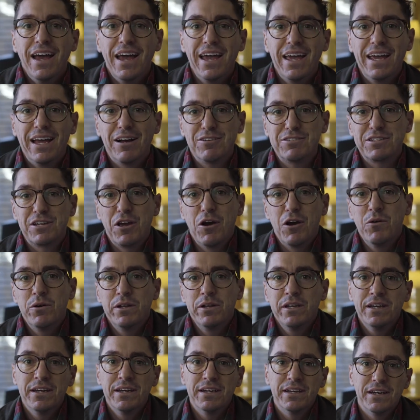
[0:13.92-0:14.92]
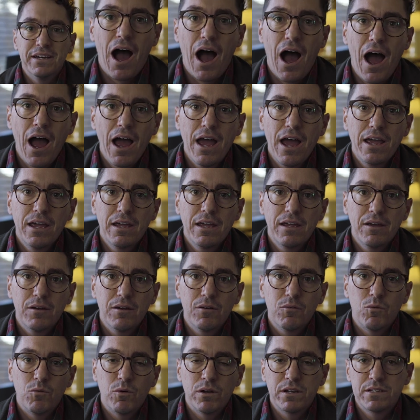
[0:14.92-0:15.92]
Hey, how's it going?
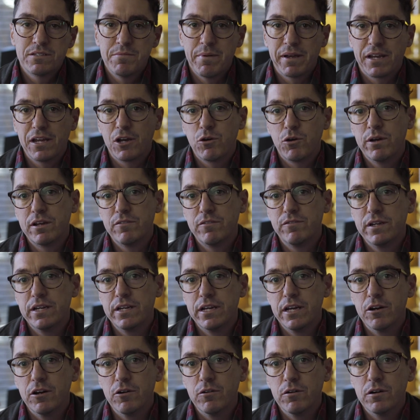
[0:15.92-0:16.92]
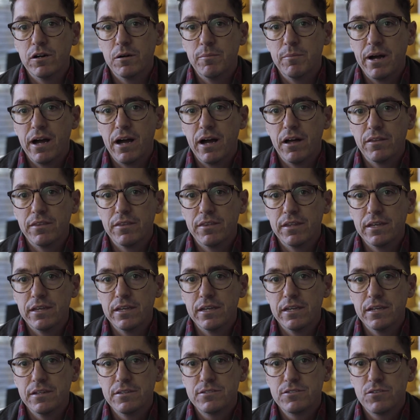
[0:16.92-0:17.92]
I wanted to make a quick video about
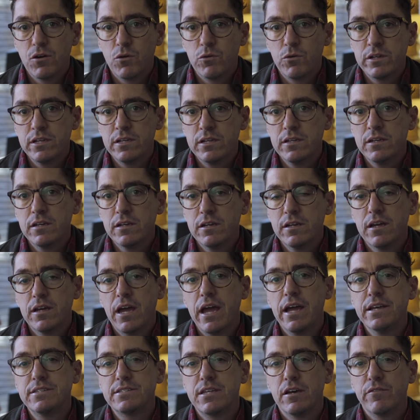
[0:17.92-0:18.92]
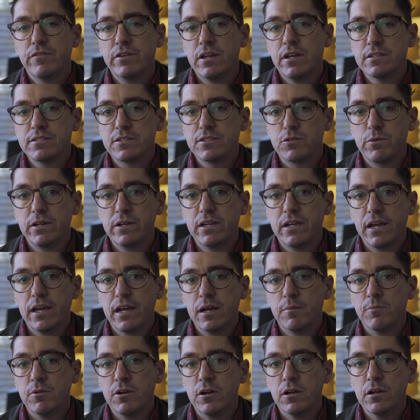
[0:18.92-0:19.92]
the Sony a7S III
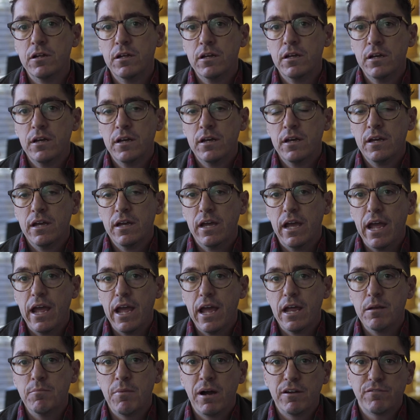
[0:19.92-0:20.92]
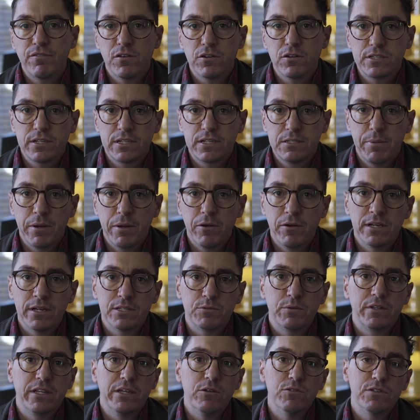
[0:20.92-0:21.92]
camera and my first
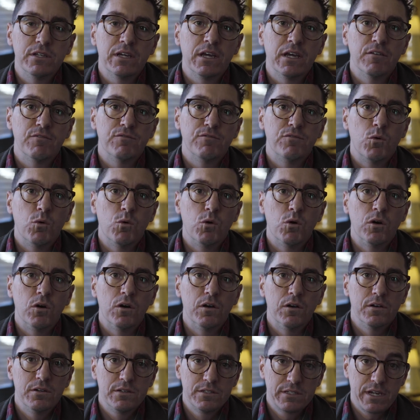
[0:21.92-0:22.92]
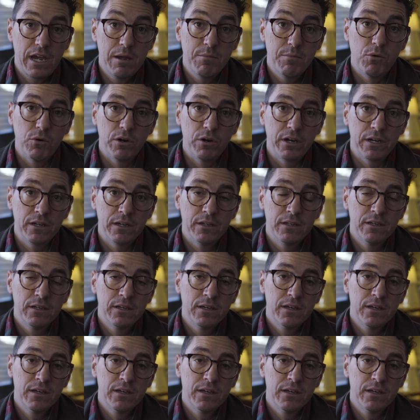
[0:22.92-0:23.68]
experience with using it for skateboarding.